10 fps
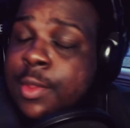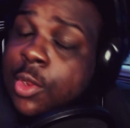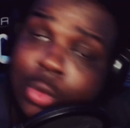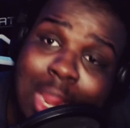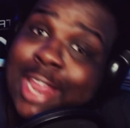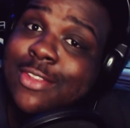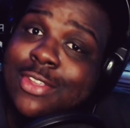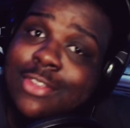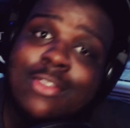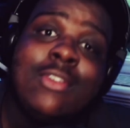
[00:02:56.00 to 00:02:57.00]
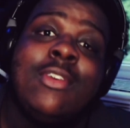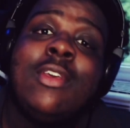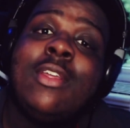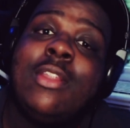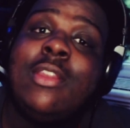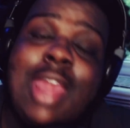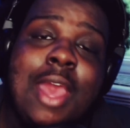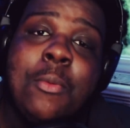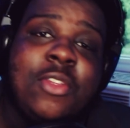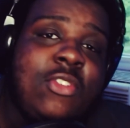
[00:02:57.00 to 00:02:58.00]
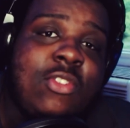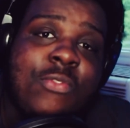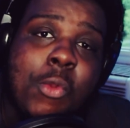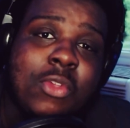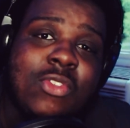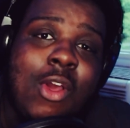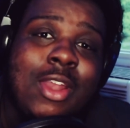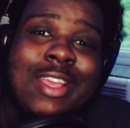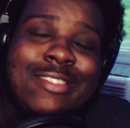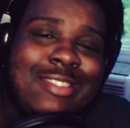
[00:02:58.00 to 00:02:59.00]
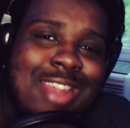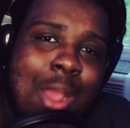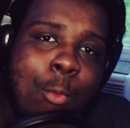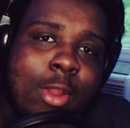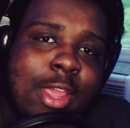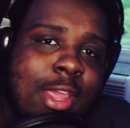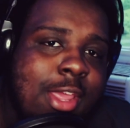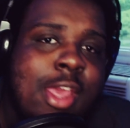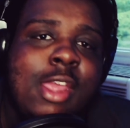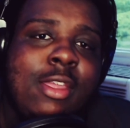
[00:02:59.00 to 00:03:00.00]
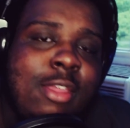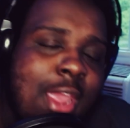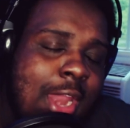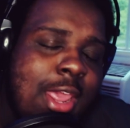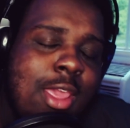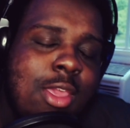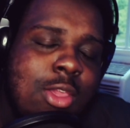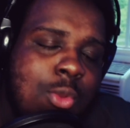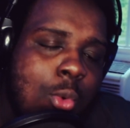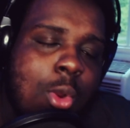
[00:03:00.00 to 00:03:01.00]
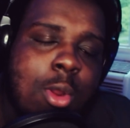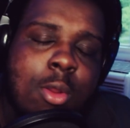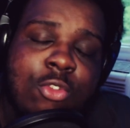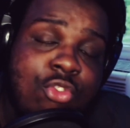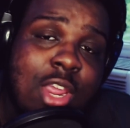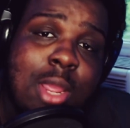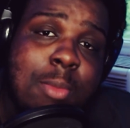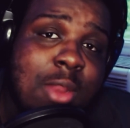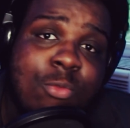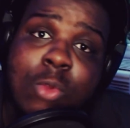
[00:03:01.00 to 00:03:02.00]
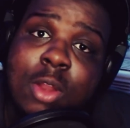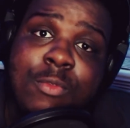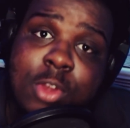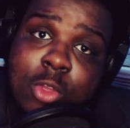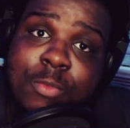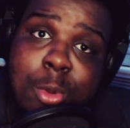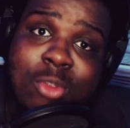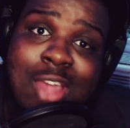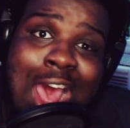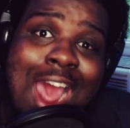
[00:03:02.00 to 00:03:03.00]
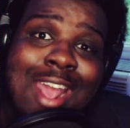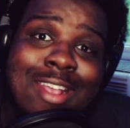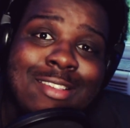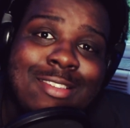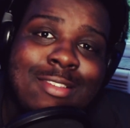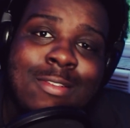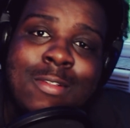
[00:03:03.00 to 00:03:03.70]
Great. Now what you should focus on is networking, getting your stream in front of new viewers' eyes.